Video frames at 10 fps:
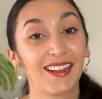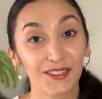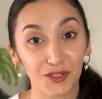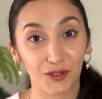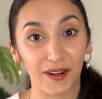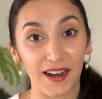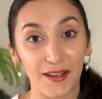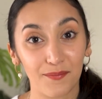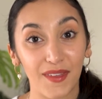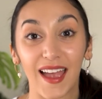
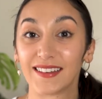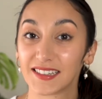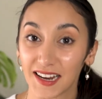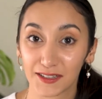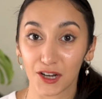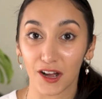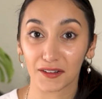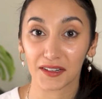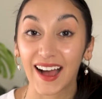Instagram and TikTok,